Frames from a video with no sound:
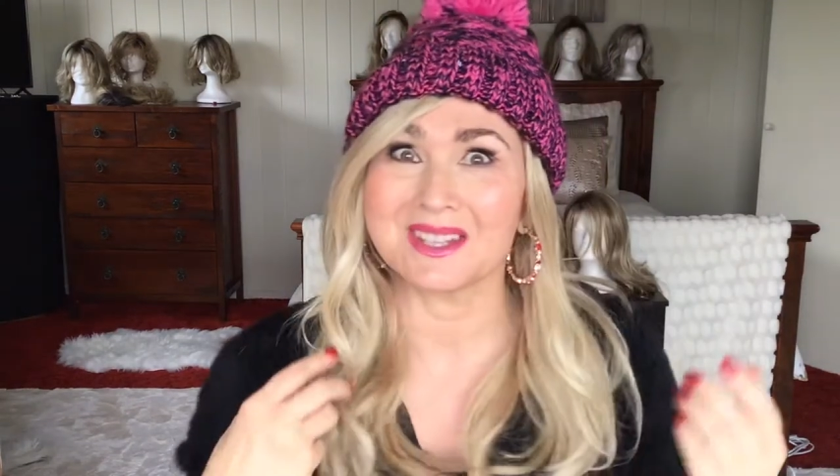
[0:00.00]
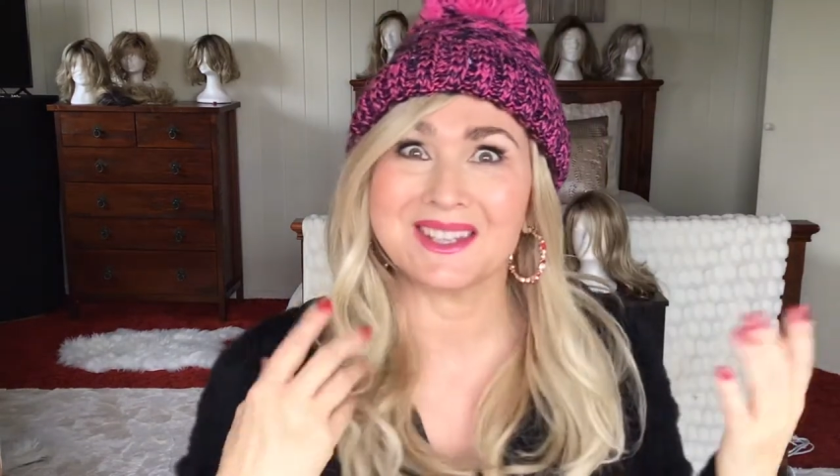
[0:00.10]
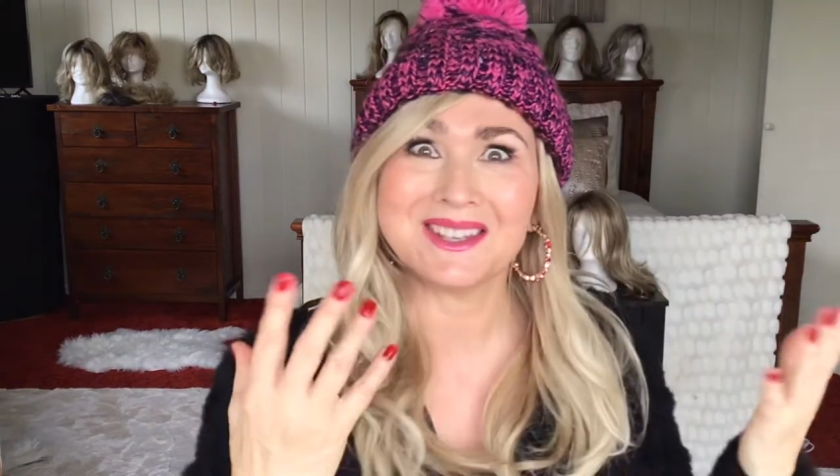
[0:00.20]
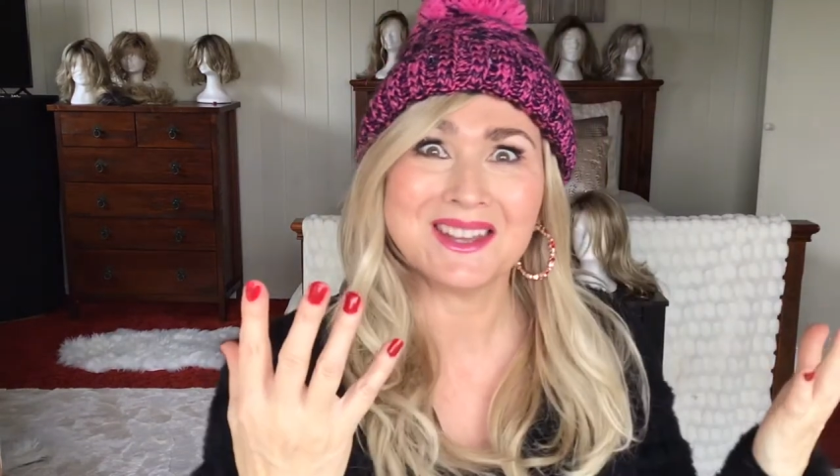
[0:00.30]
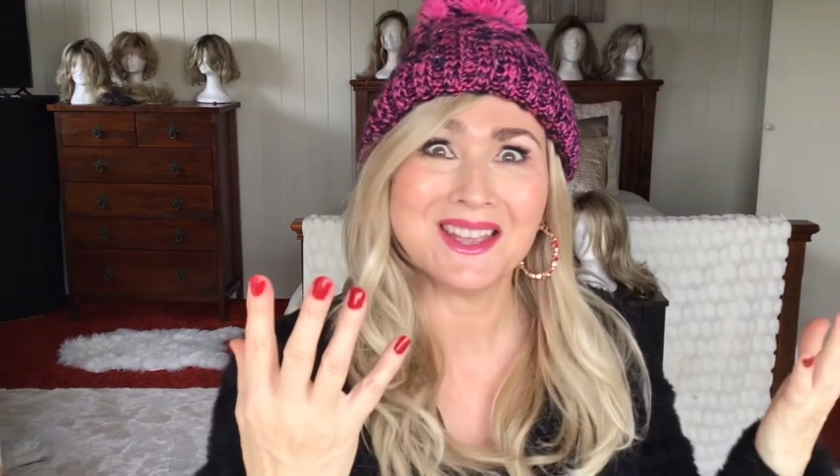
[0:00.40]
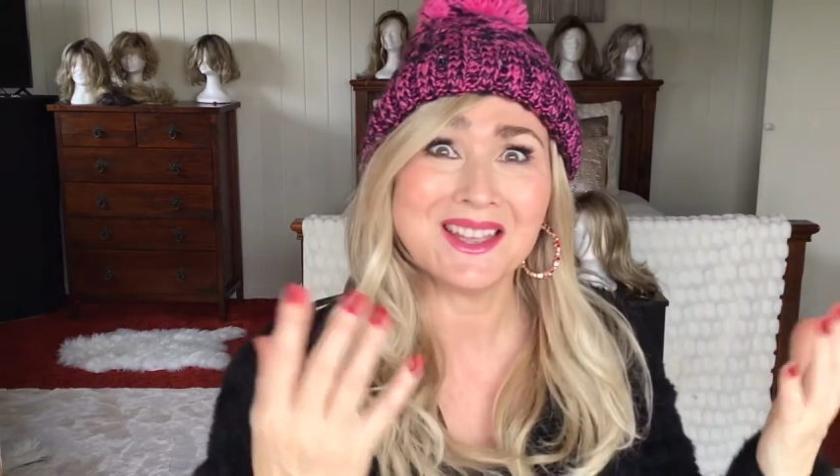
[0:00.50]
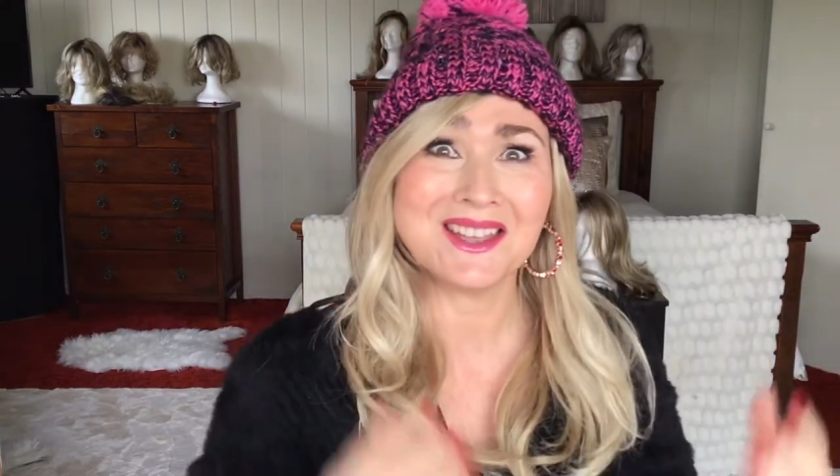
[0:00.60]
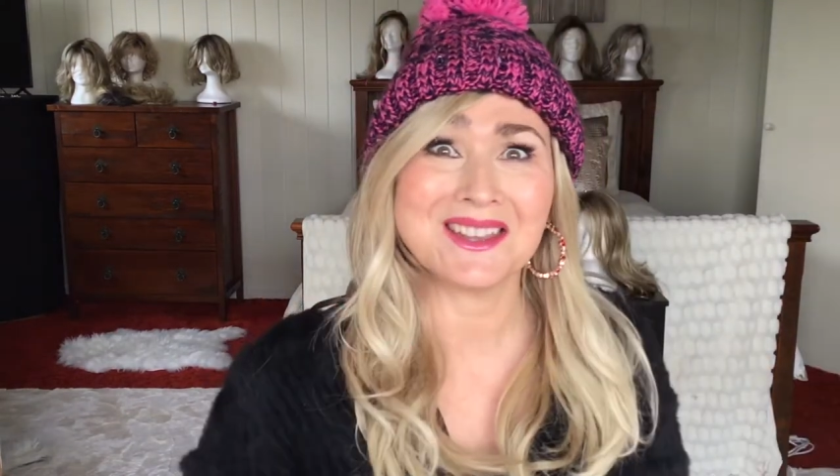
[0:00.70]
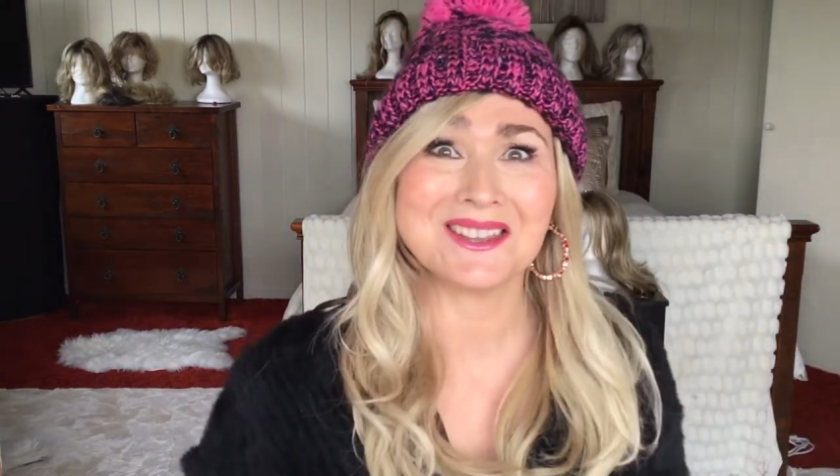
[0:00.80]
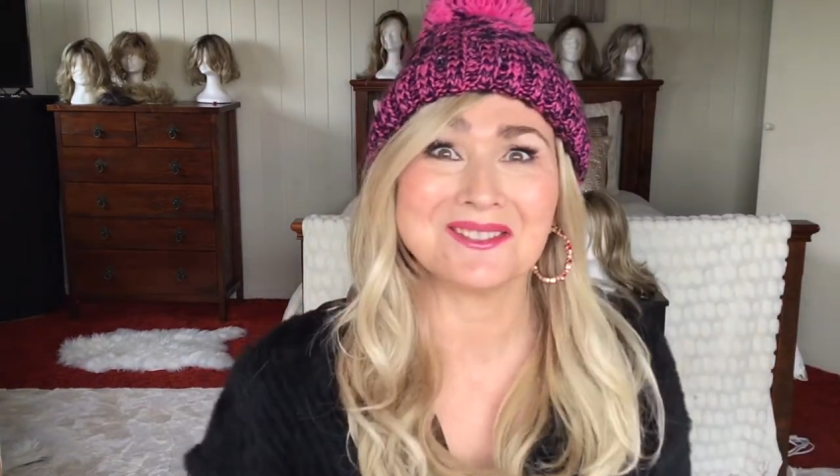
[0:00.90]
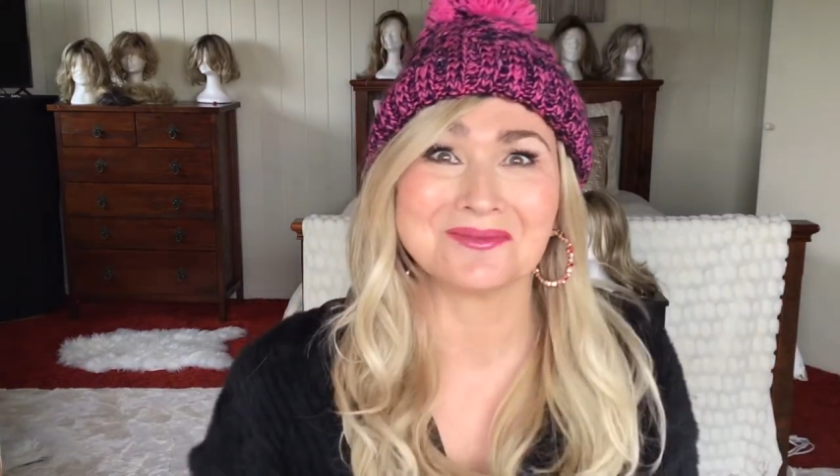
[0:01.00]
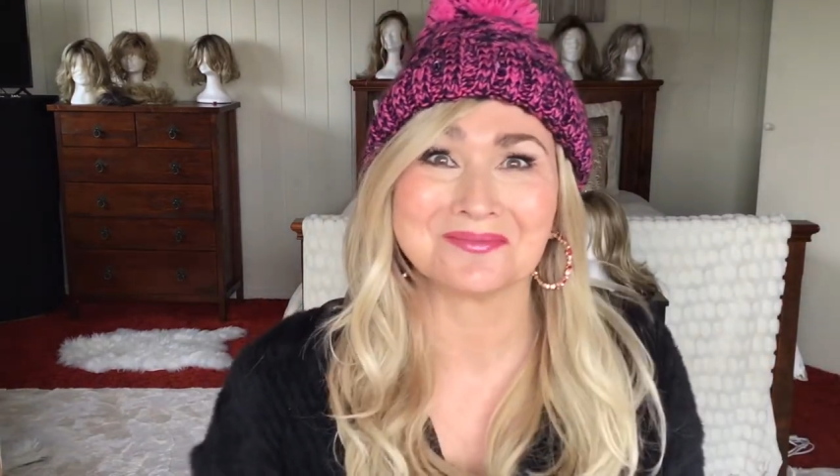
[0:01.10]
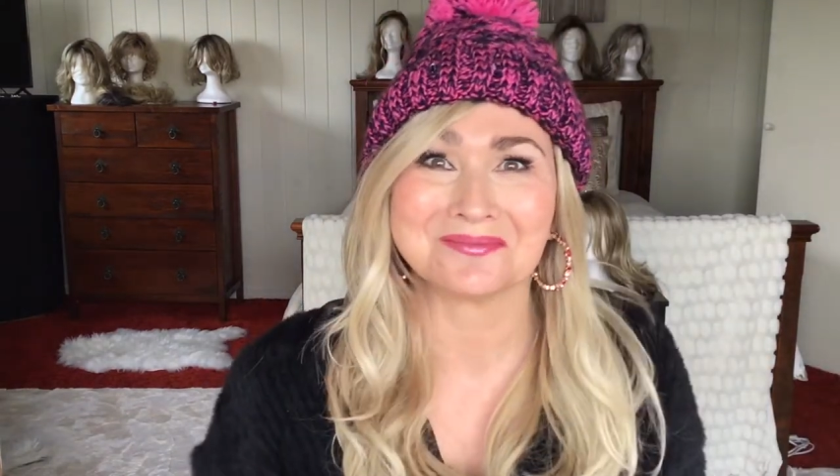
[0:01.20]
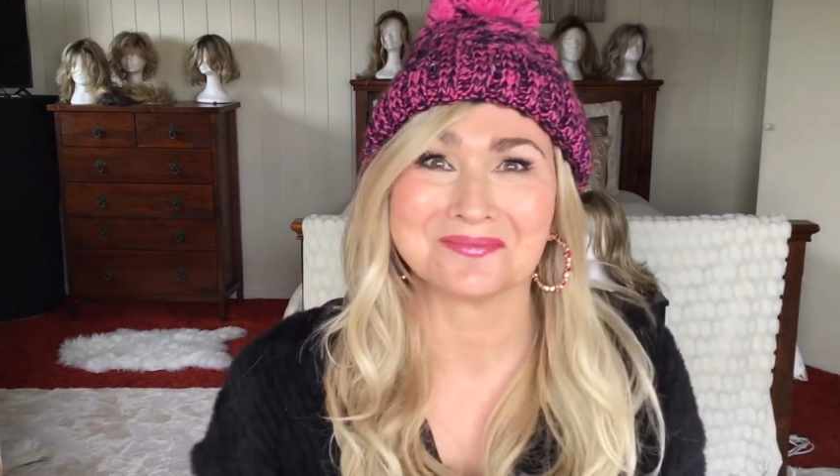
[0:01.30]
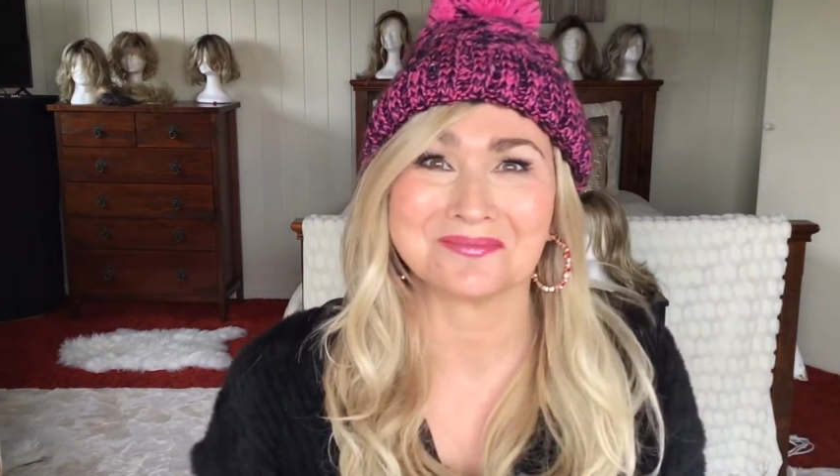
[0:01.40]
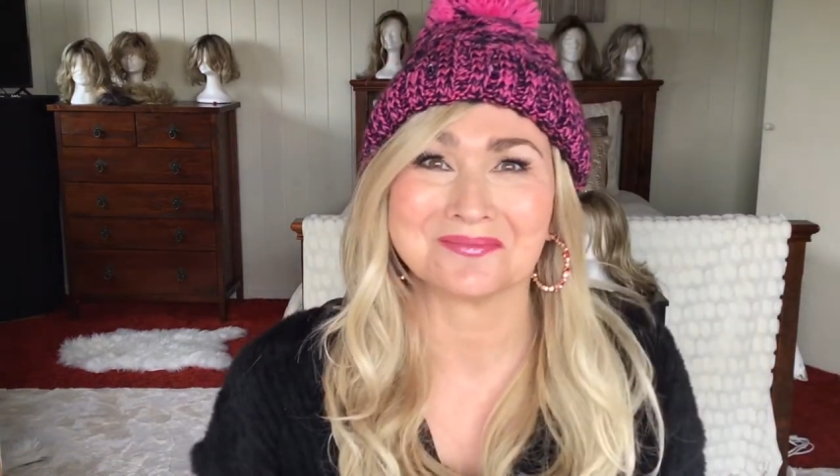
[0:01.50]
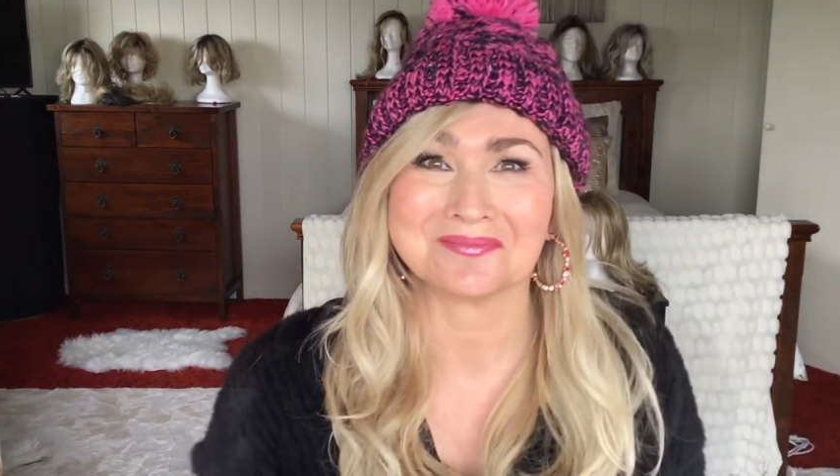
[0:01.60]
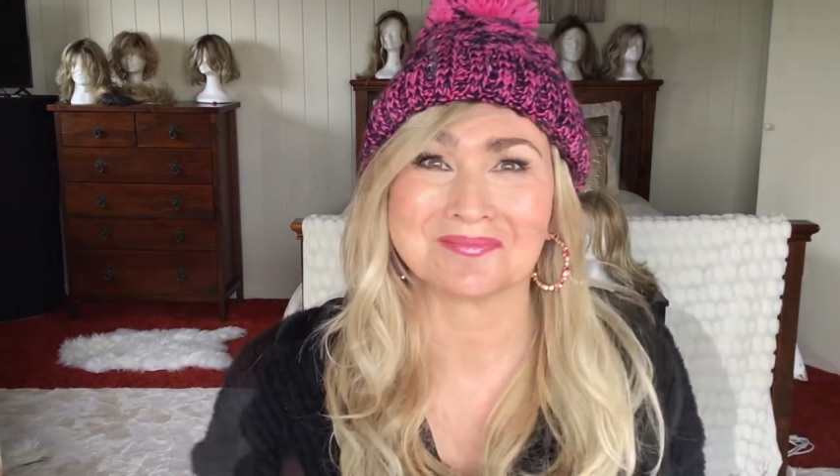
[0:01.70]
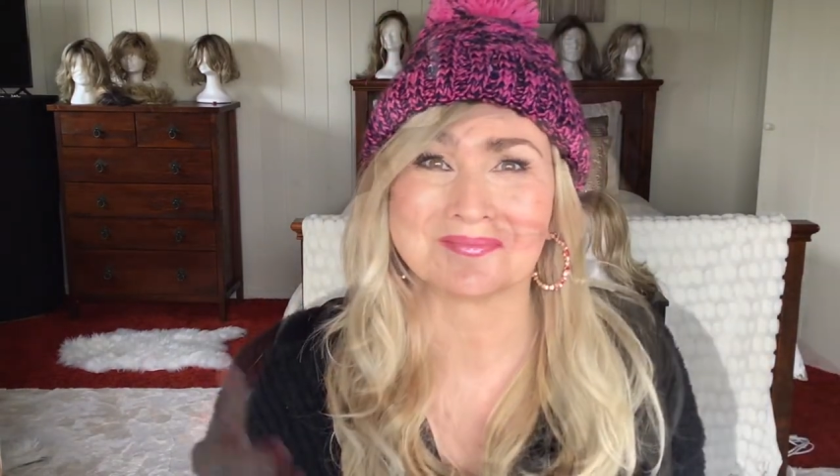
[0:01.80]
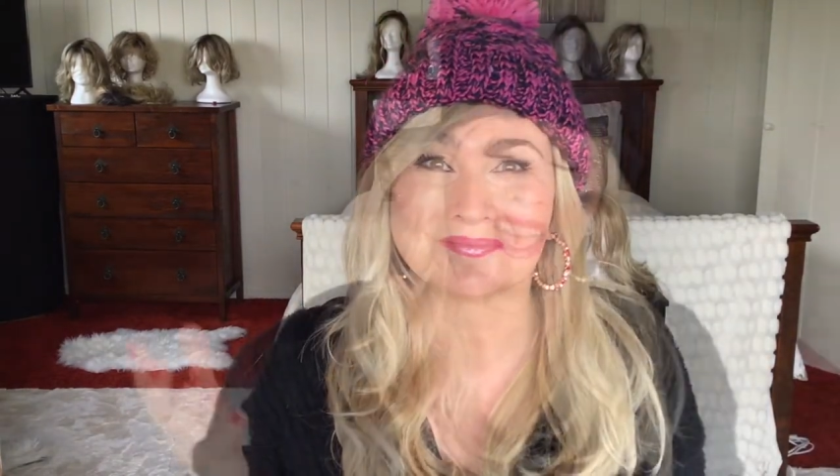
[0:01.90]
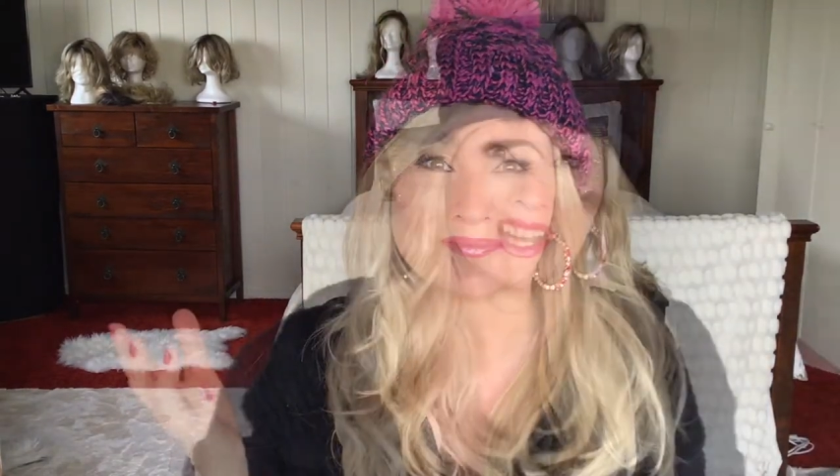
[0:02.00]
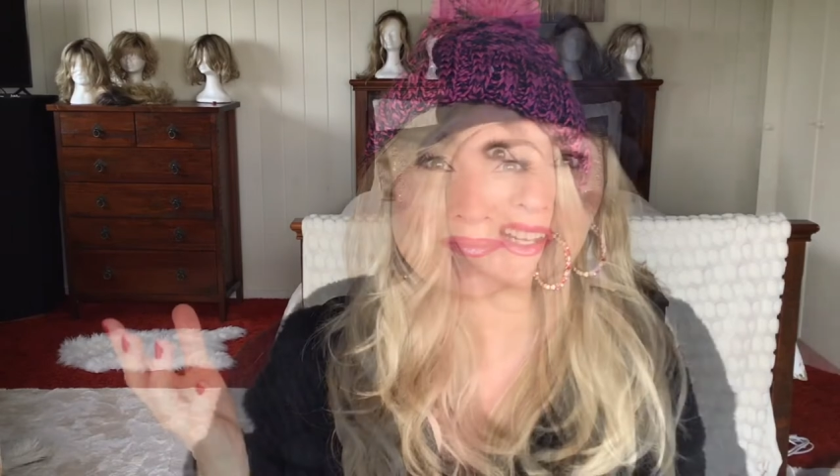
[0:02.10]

Yay. And